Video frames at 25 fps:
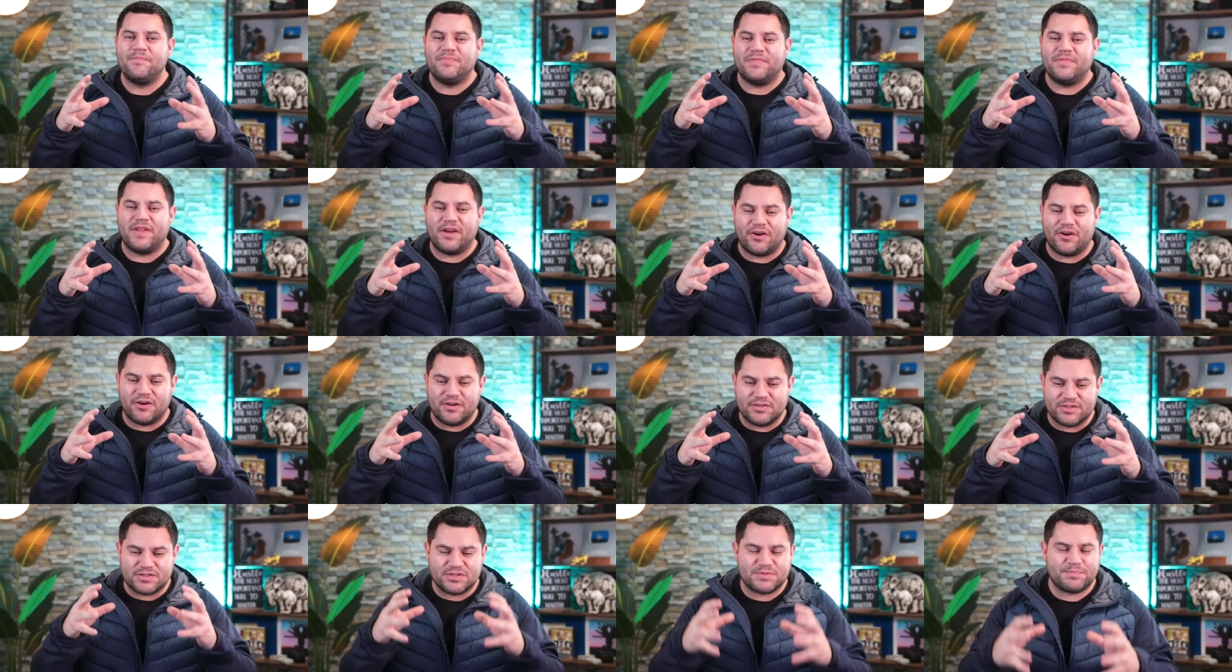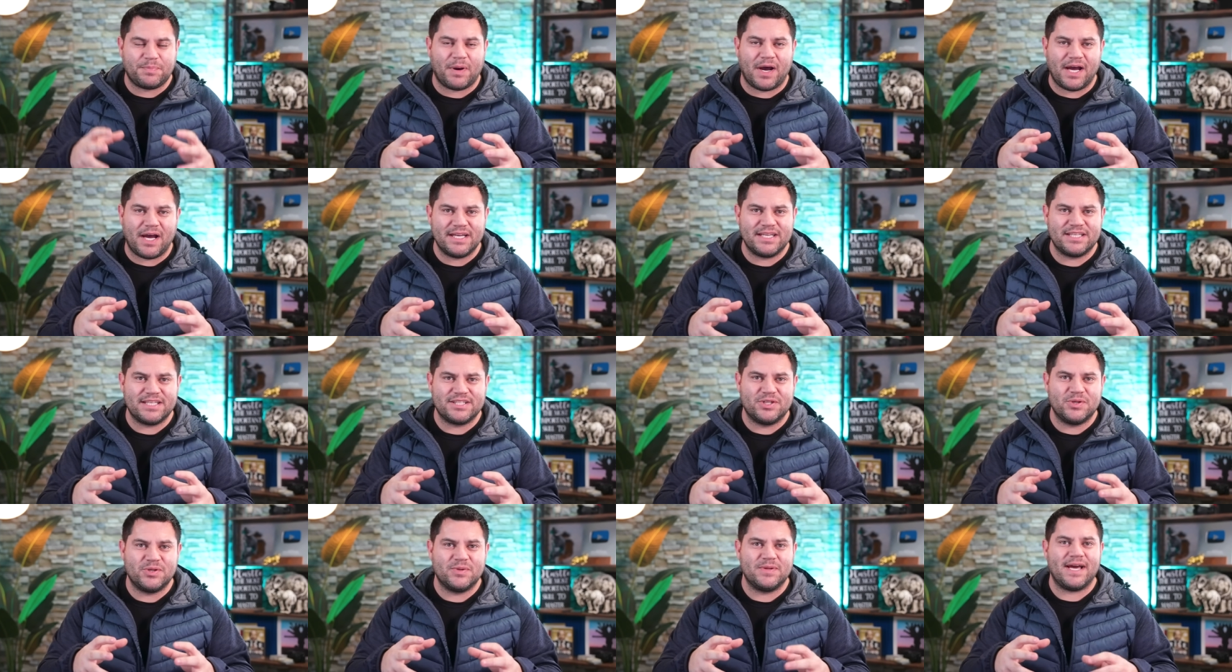They're
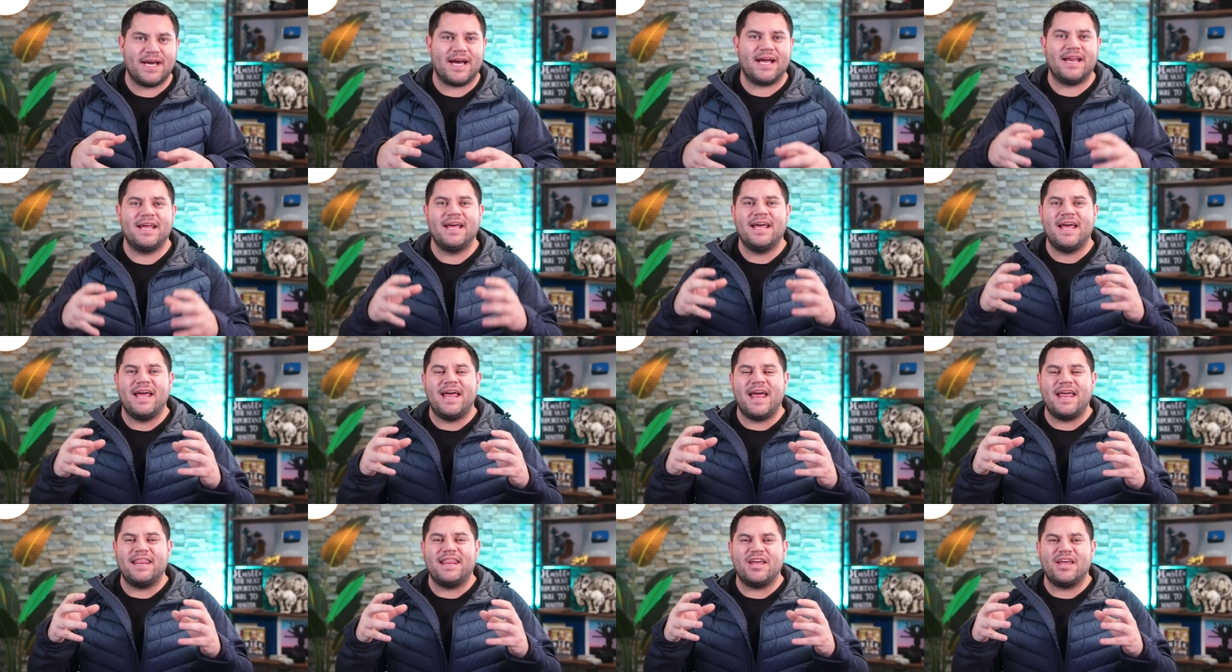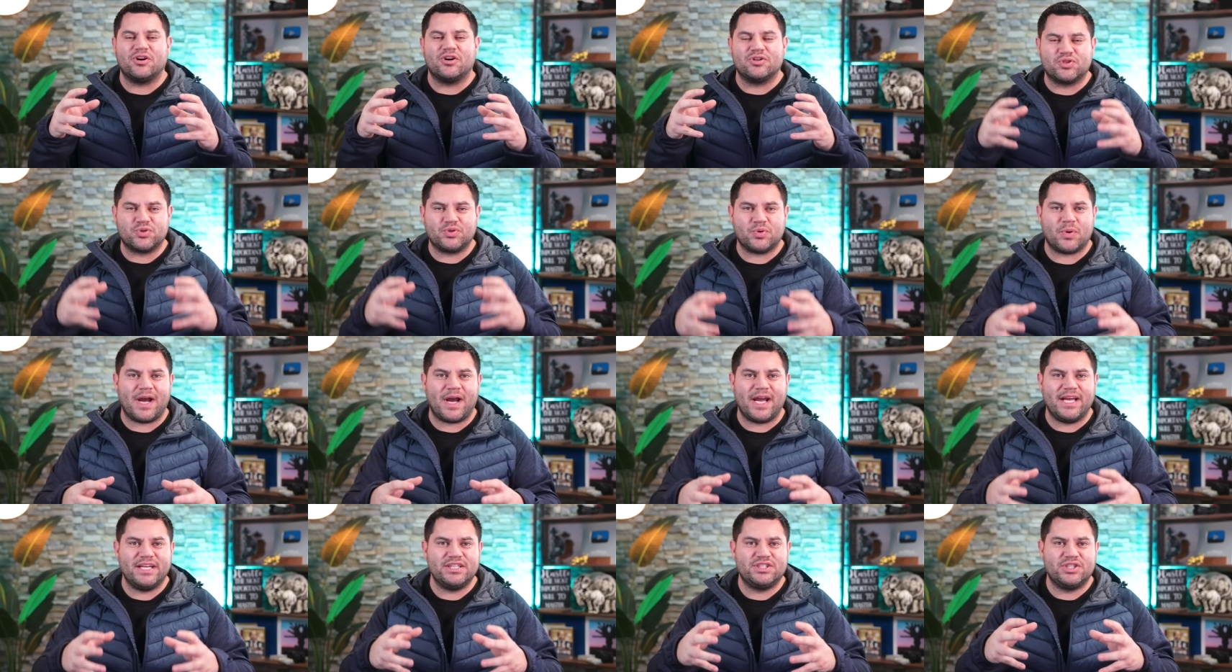responding to that and they're
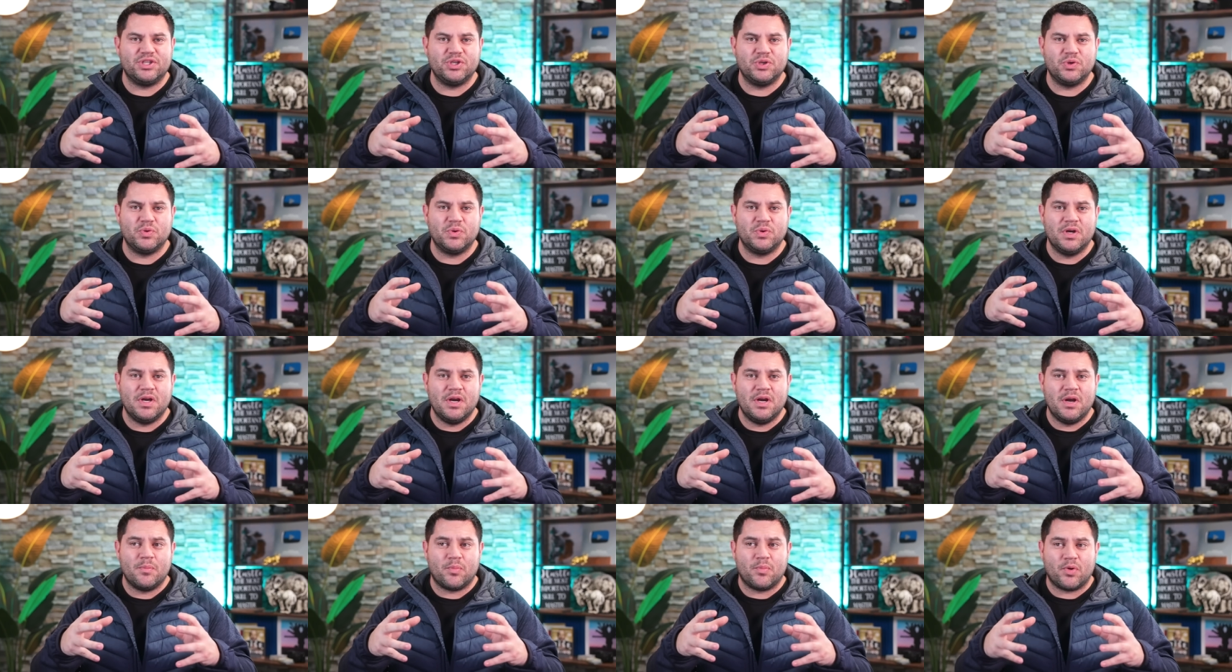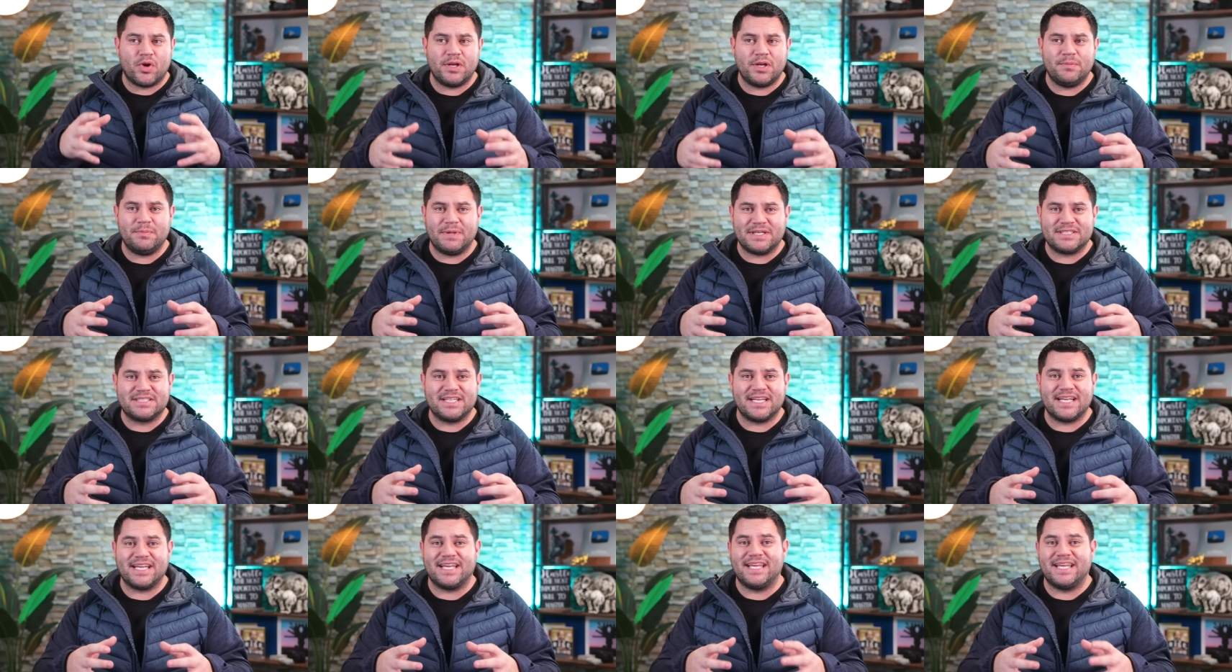trying to pretty
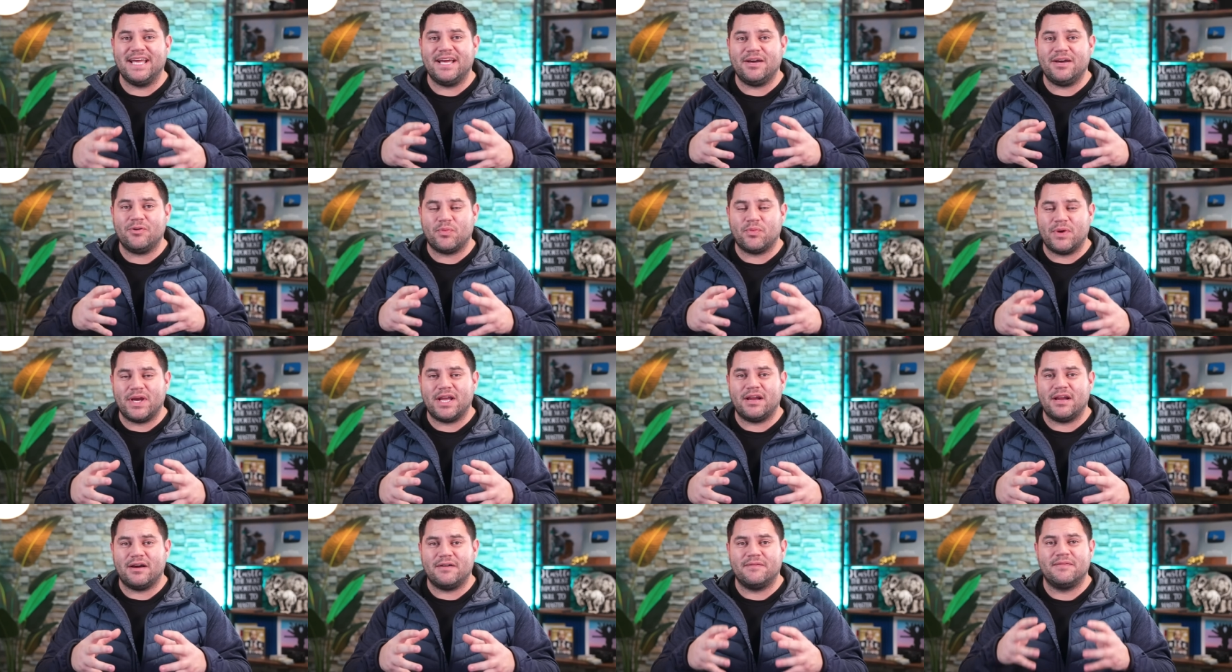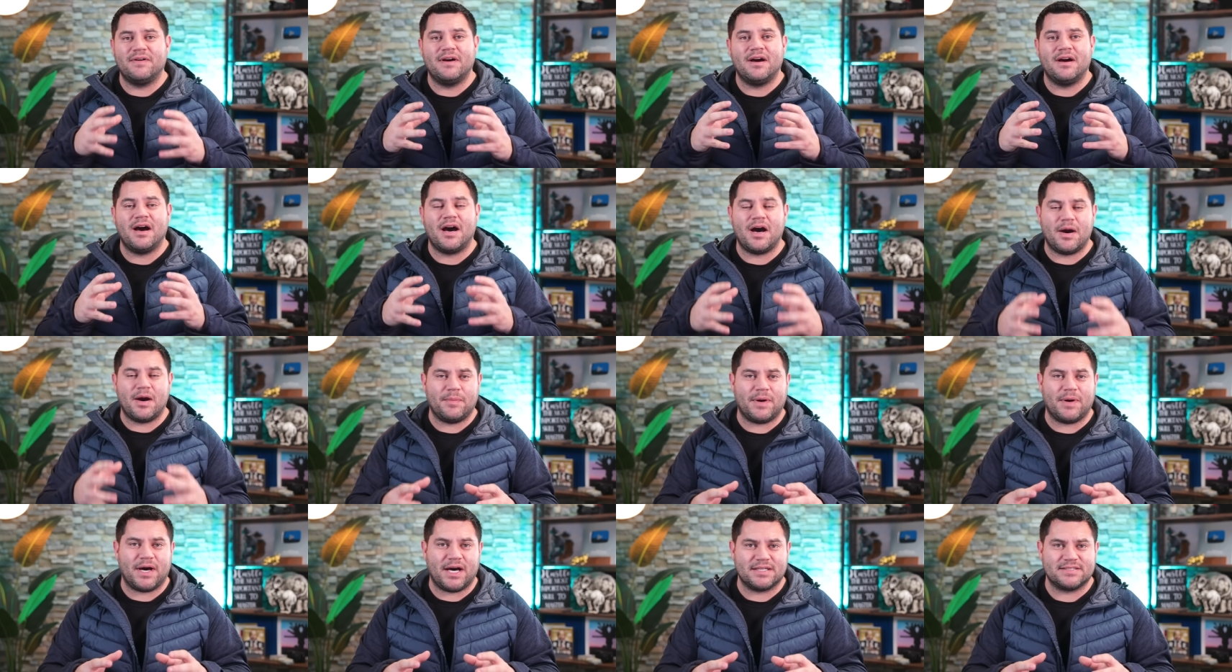much get rid of
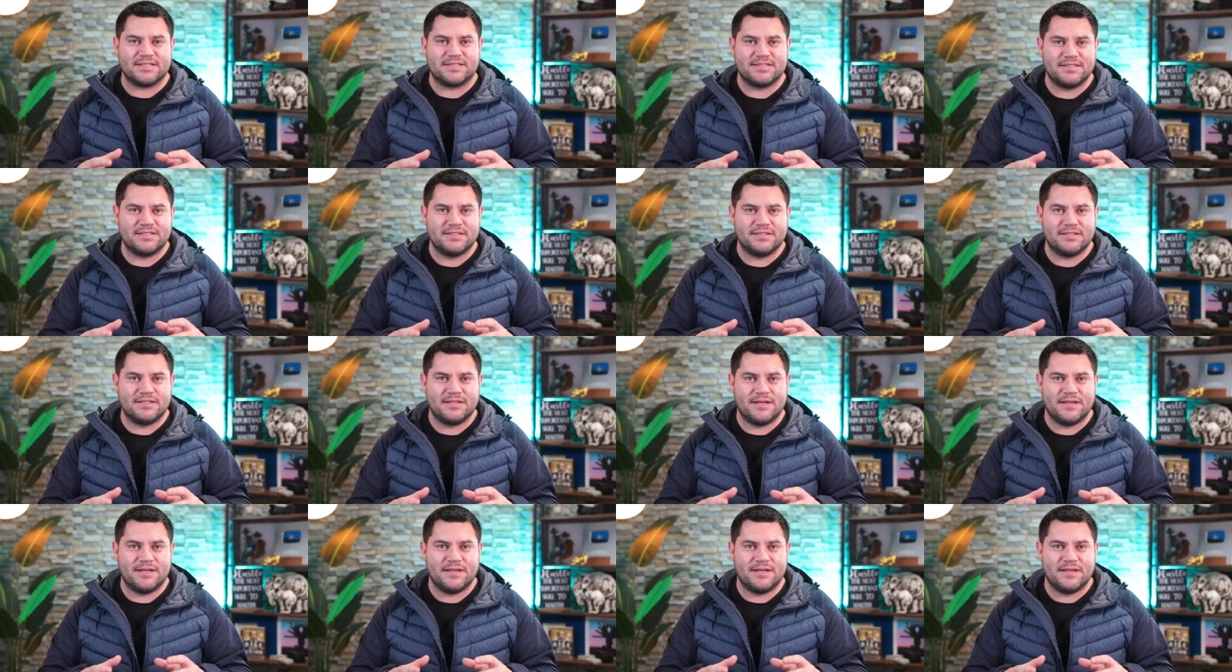Hamas,